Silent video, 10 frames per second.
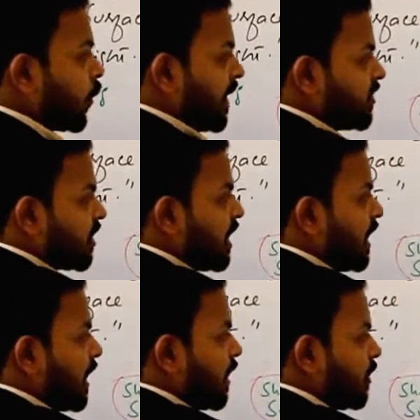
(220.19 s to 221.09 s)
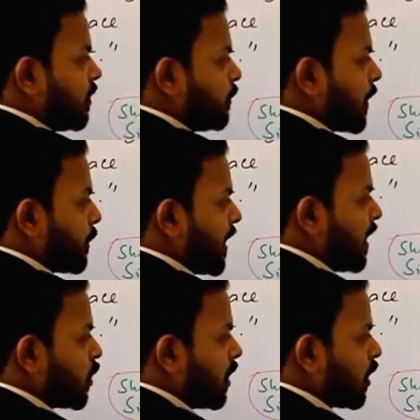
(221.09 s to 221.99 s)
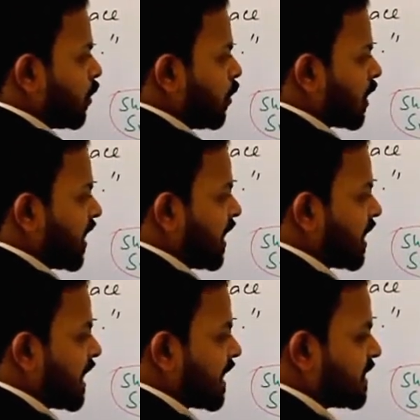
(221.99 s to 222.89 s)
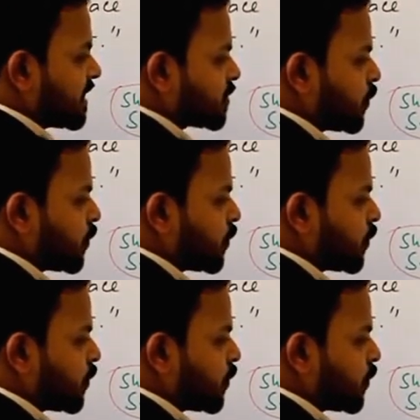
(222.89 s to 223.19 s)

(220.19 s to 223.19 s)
we draw a perpendicular over here like this.